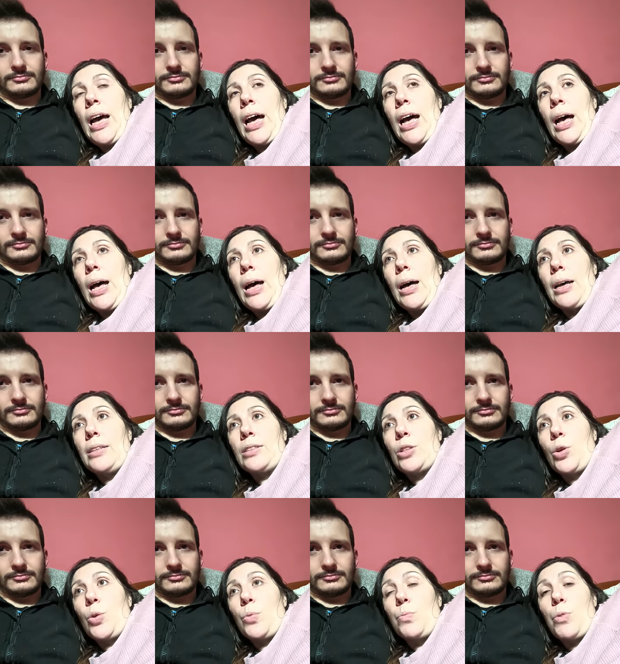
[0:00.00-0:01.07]
Speaker 1: Uh,
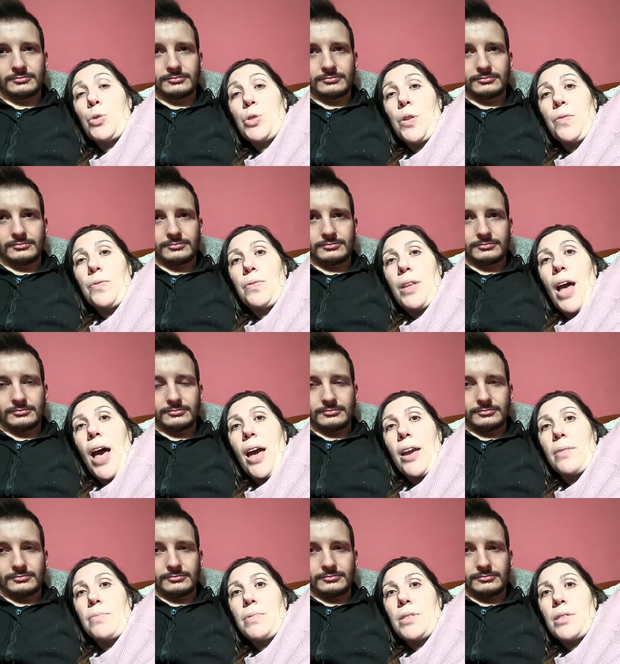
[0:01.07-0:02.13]
so most of
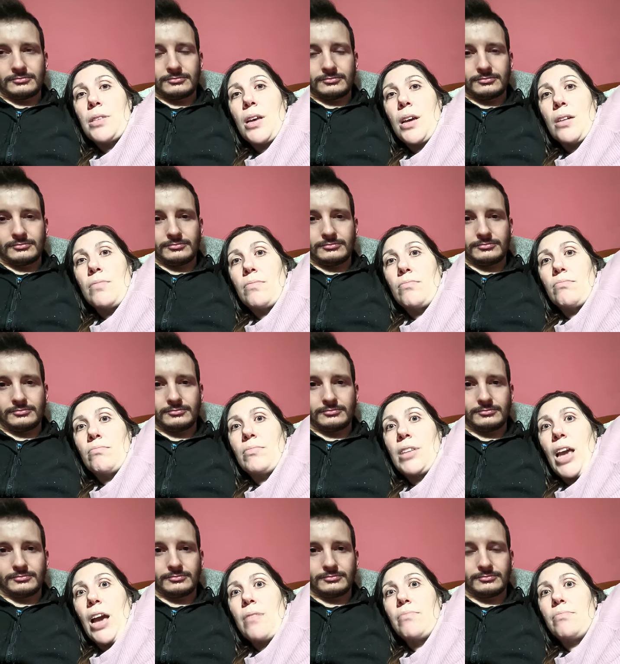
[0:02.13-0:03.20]
times,
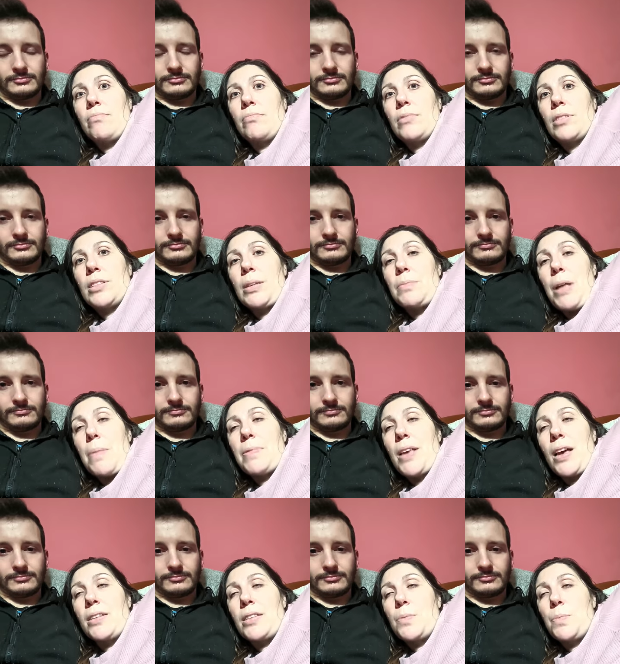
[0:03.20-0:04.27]
yeah. Sometimes
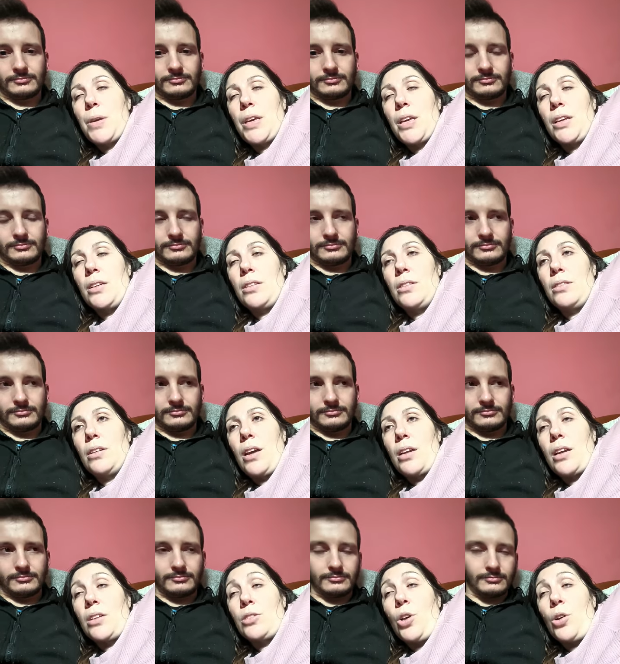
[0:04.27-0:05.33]
I speak in
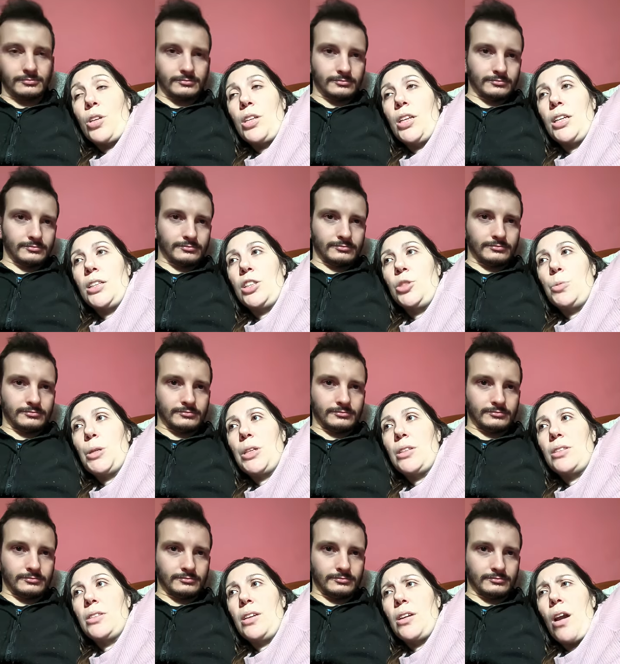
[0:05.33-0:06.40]
I, I talk in English
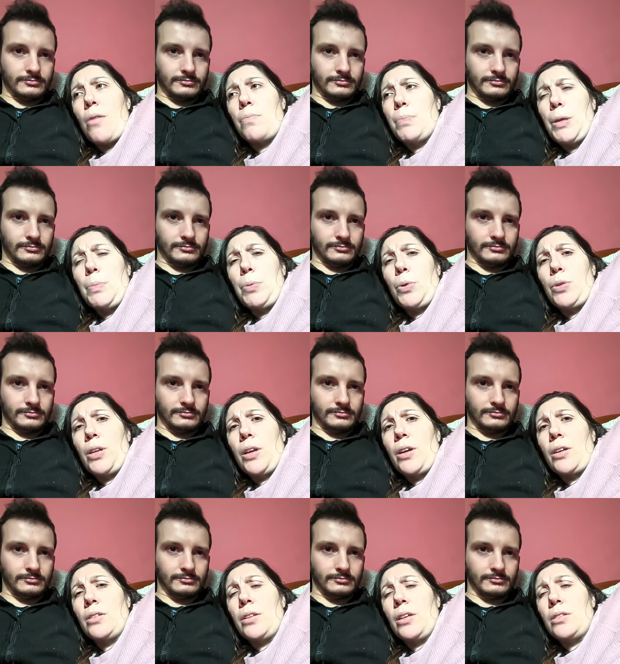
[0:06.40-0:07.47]
because there are people
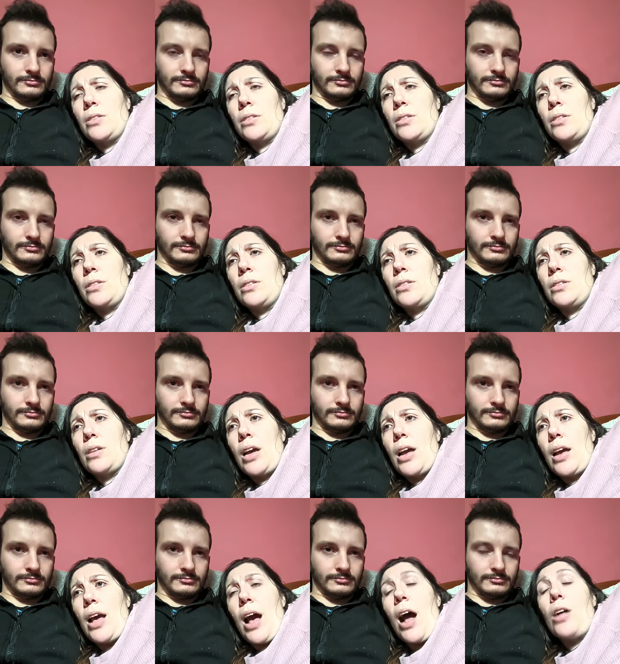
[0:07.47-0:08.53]
there that. Uh,
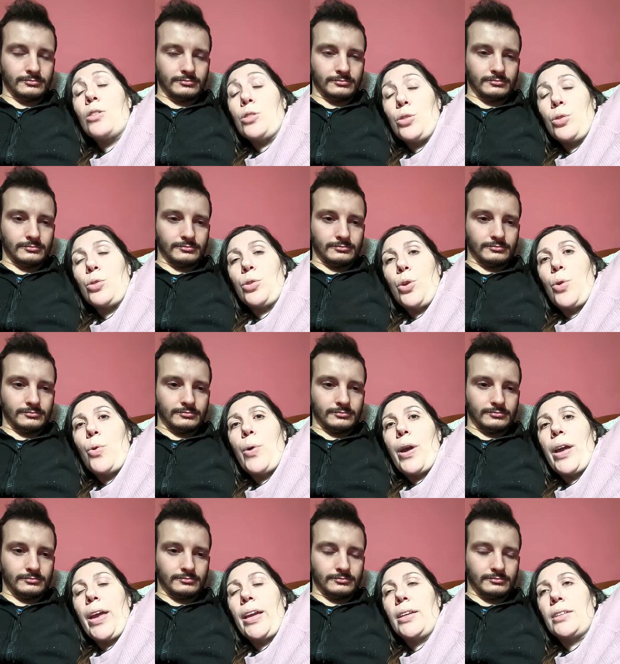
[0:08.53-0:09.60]
also know
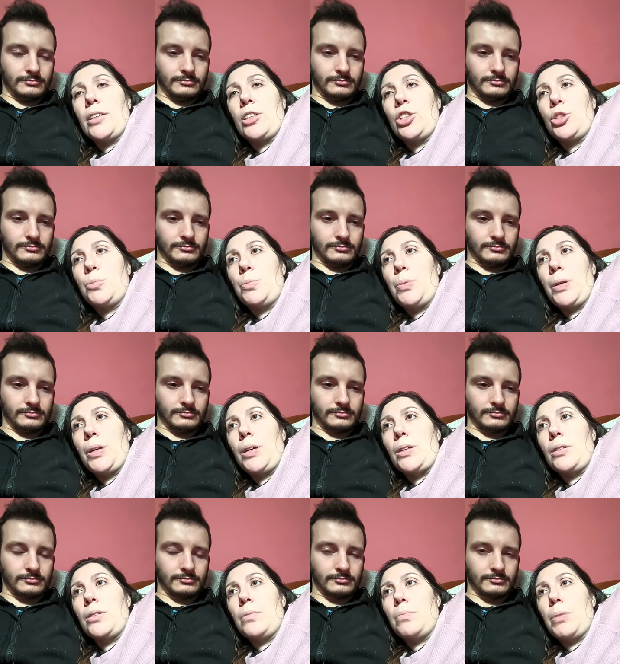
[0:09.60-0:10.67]
English, but
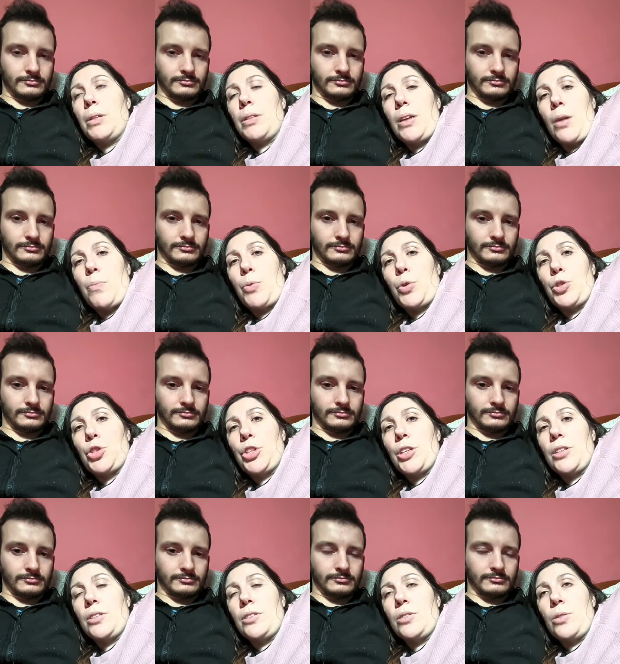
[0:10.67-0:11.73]
but they are
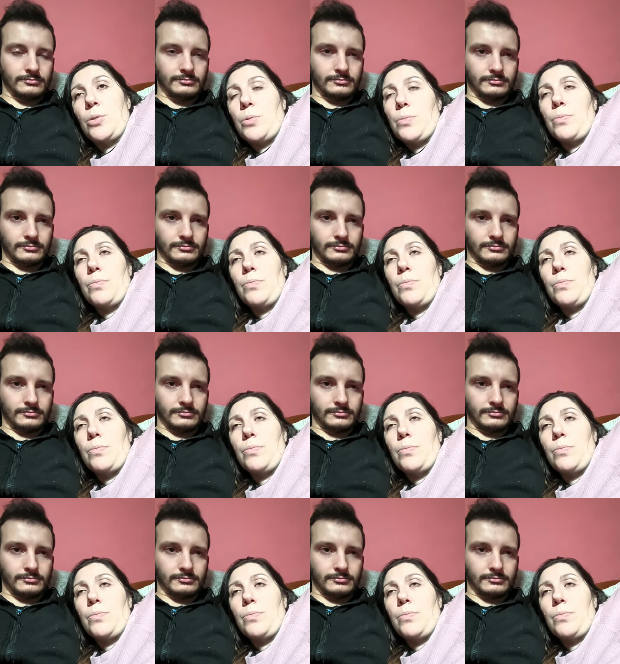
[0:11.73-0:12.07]
Portuguese, so